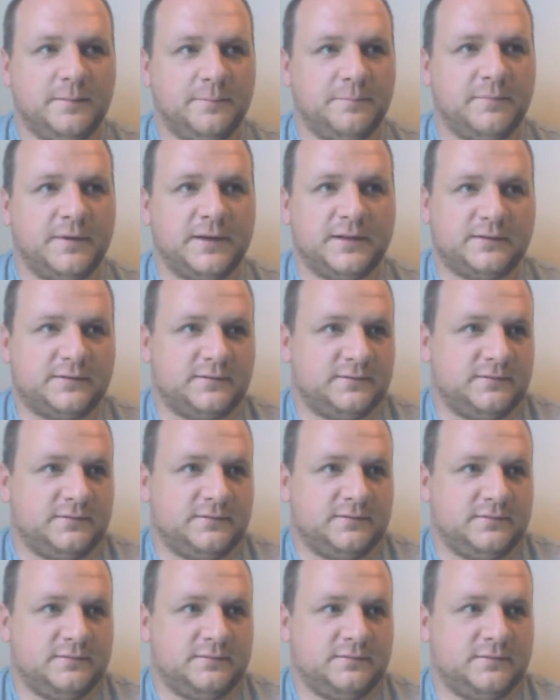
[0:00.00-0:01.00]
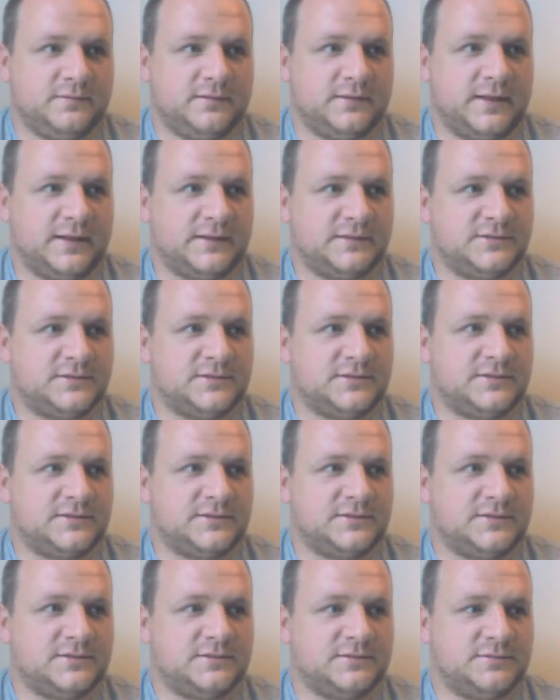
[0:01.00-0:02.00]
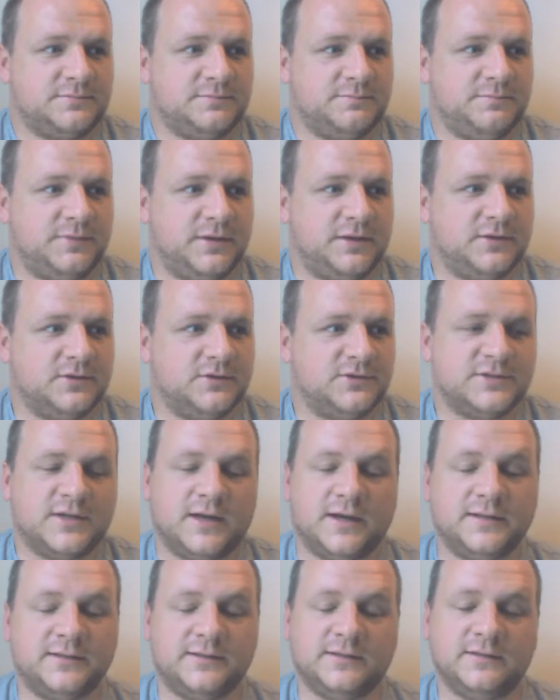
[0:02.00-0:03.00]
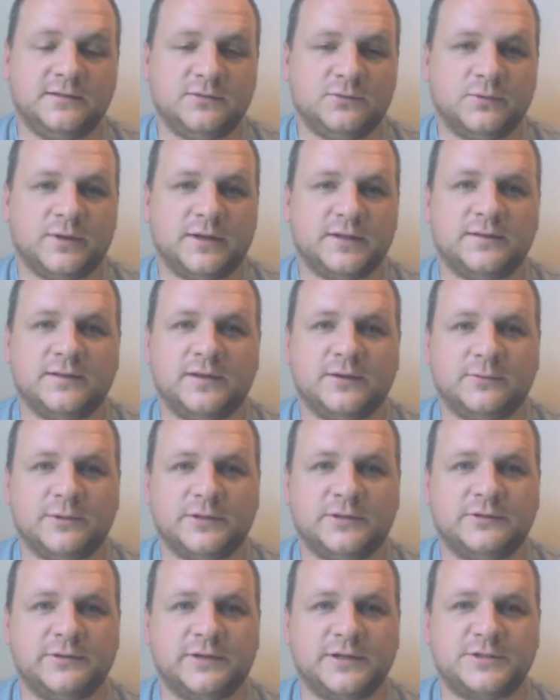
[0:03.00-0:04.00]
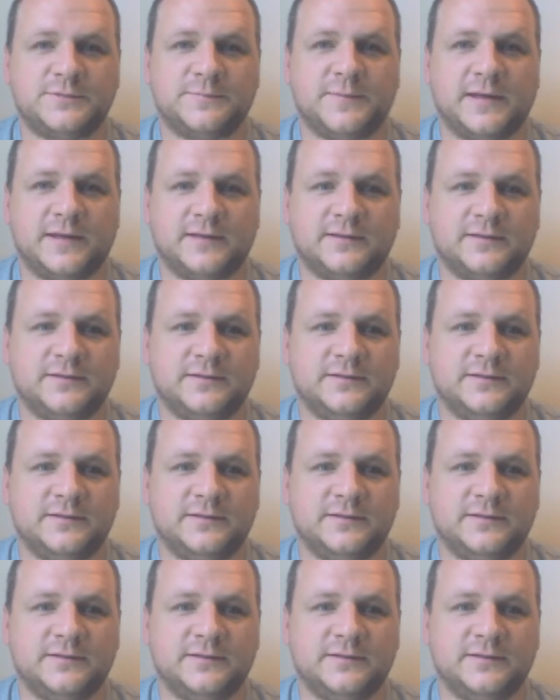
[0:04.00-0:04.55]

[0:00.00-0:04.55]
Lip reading: but that's because I didn't quite know what to expect.